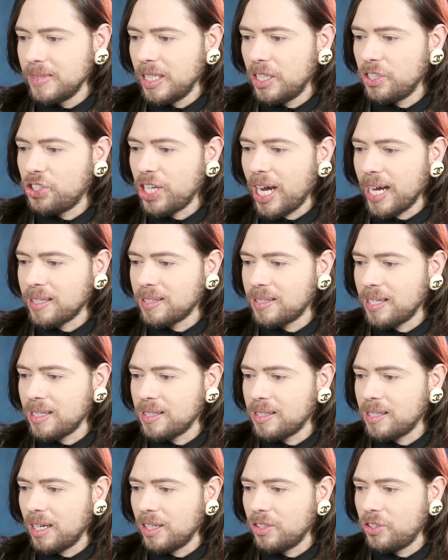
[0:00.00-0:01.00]
Jack
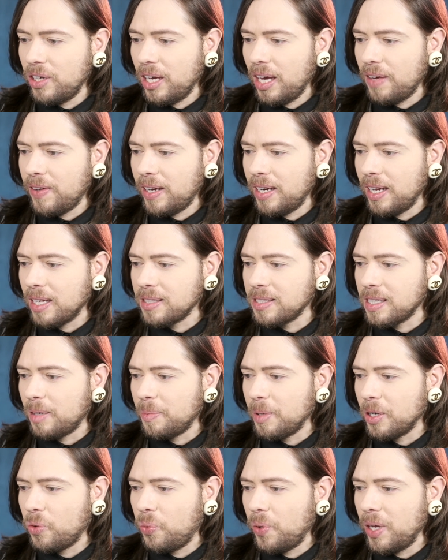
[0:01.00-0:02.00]
says, do you have any
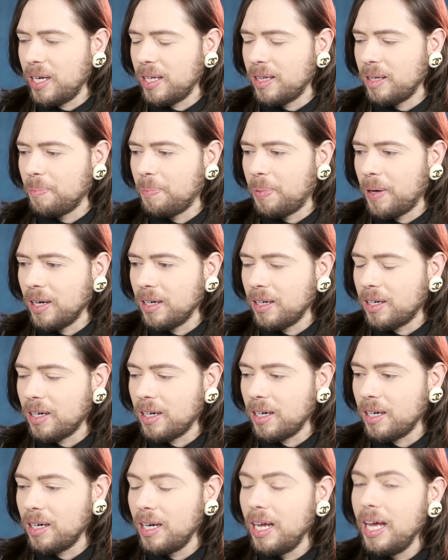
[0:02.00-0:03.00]
Alexander McQueen in the
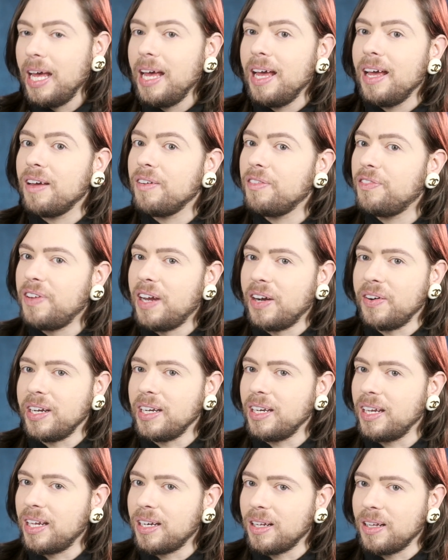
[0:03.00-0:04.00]
bunker? Very
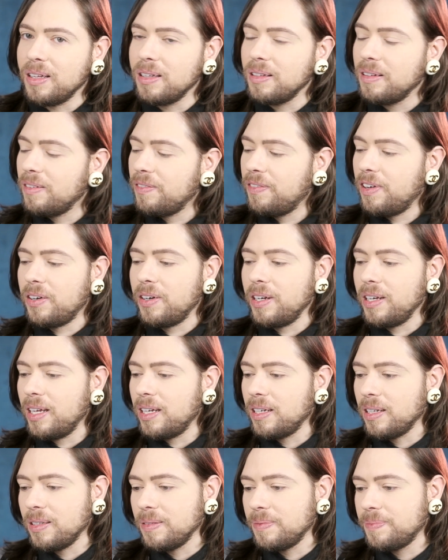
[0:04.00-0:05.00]
little, very
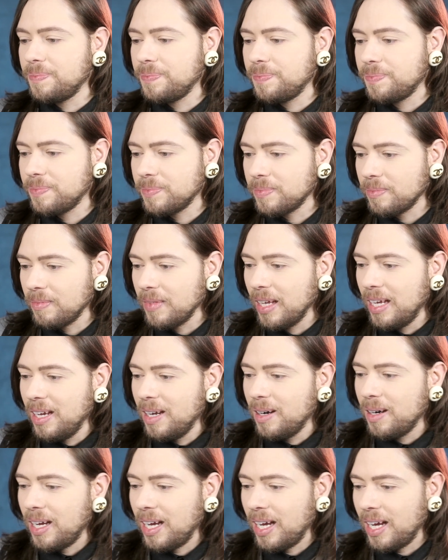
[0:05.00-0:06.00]
little.
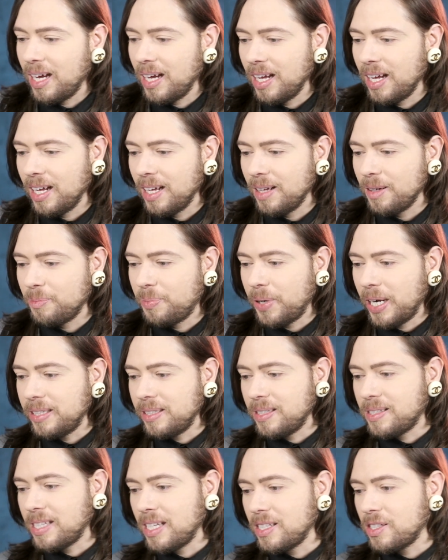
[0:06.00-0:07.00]

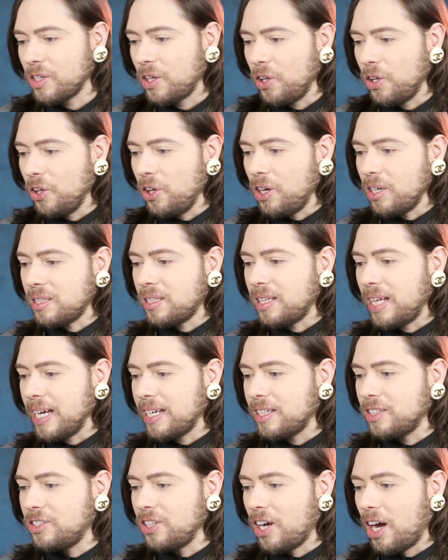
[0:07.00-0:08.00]
Brandon says, looked
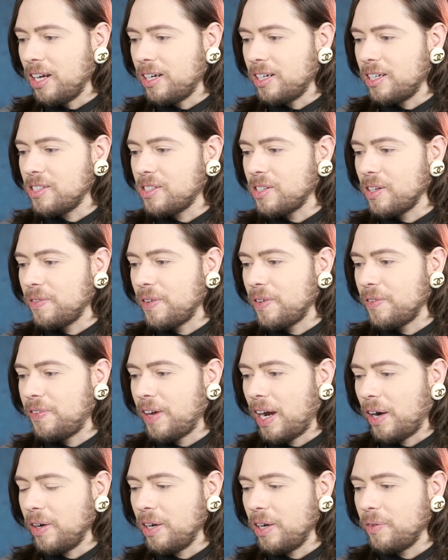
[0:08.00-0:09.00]
like daughters of
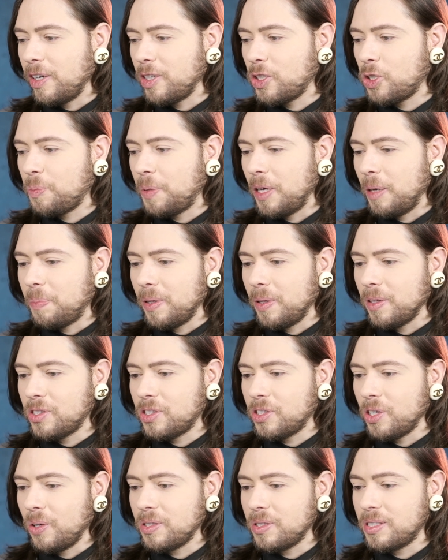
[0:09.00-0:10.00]
very rich people.
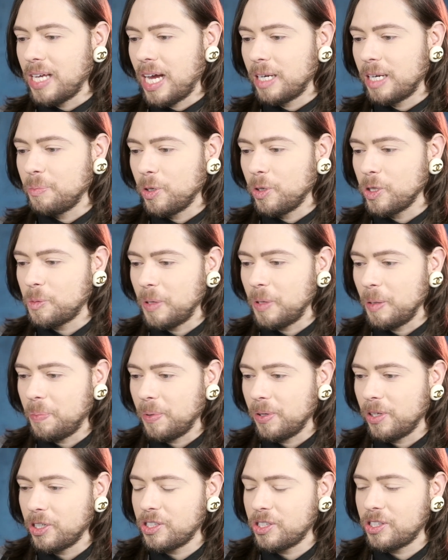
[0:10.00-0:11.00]
So sad most
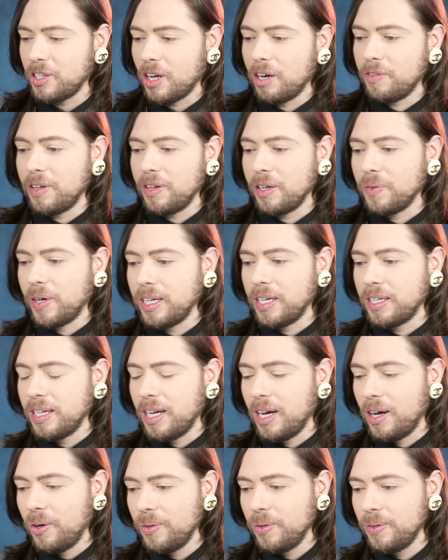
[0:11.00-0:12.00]
people are starving right
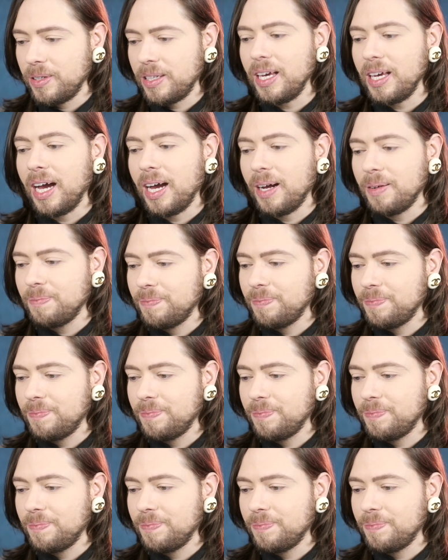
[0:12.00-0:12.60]
now. Yeah.